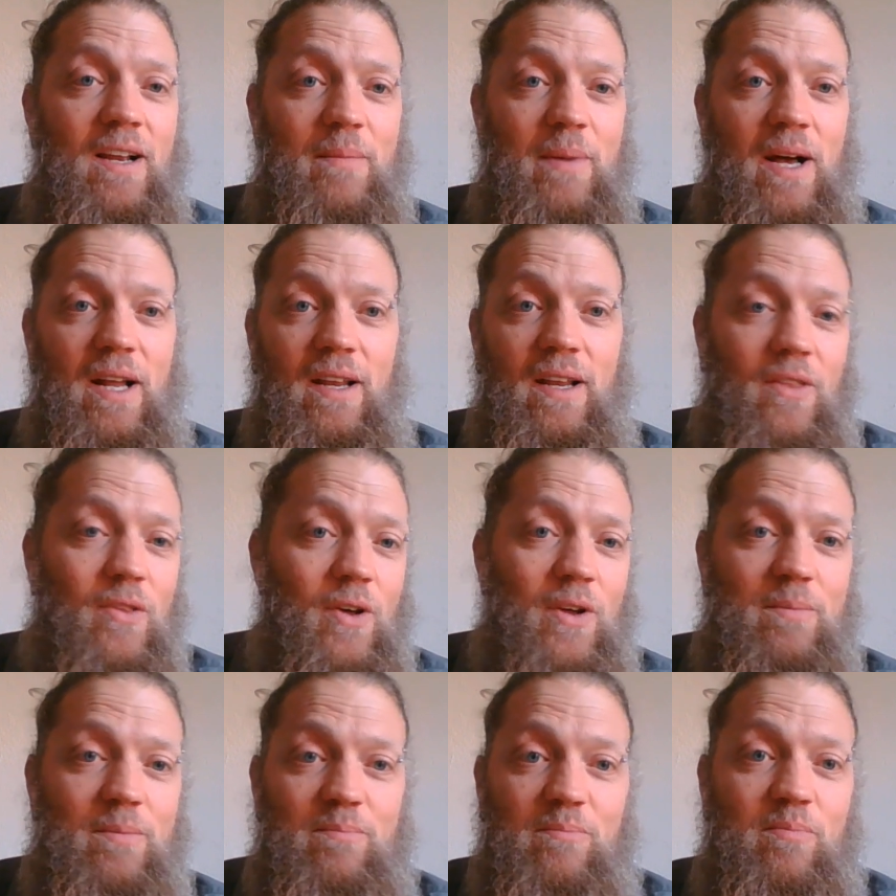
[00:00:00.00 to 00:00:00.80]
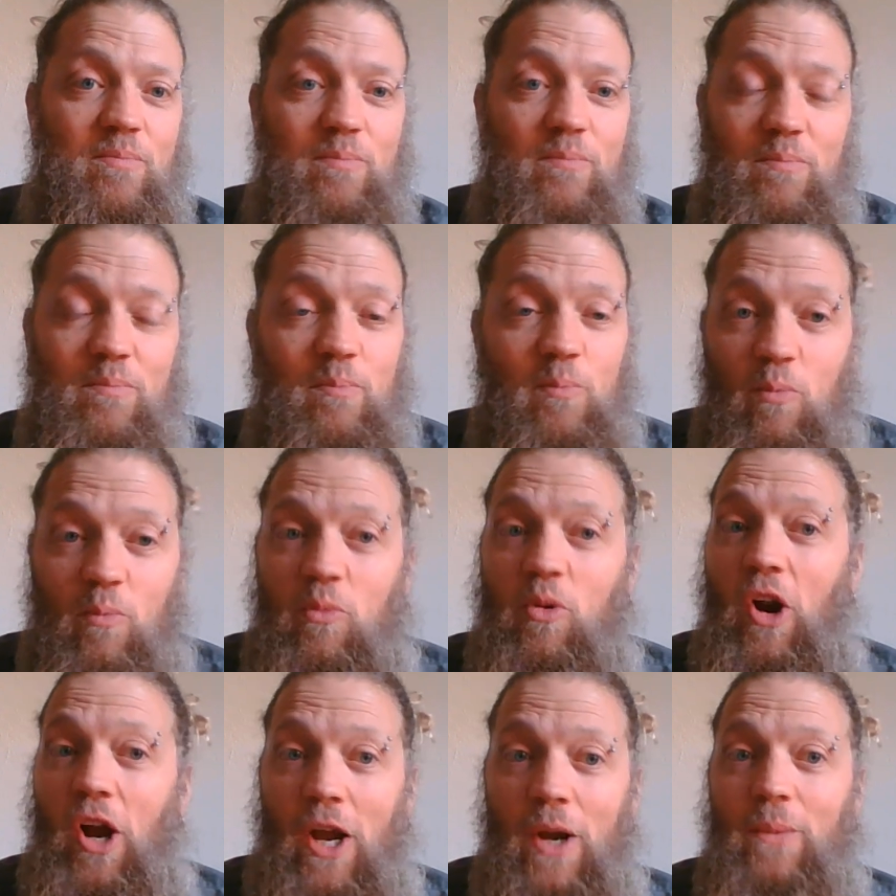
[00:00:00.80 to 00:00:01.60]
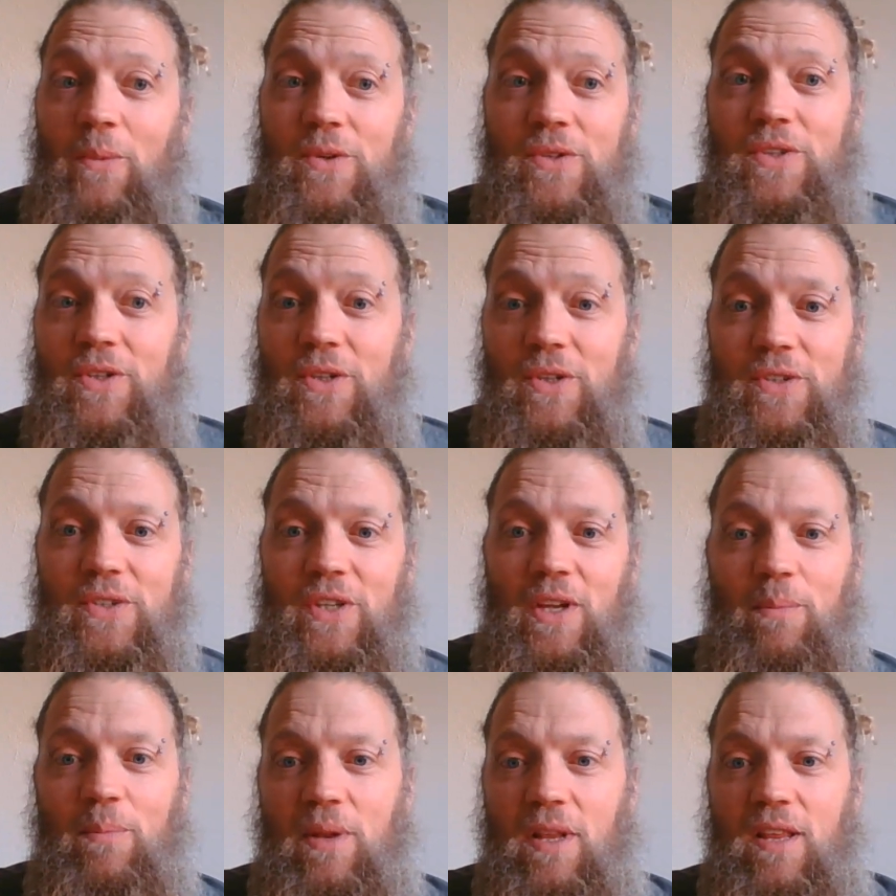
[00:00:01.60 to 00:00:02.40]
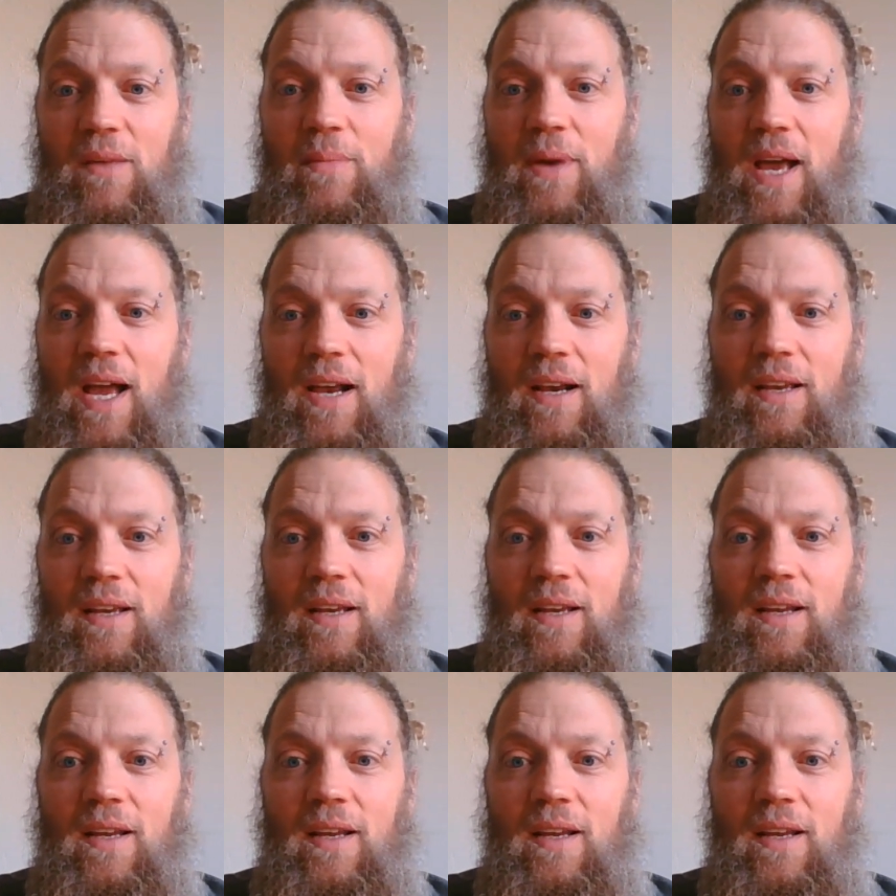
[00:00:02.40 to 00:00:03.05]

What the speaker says: about it. He thought Brian was still sleeping in the back.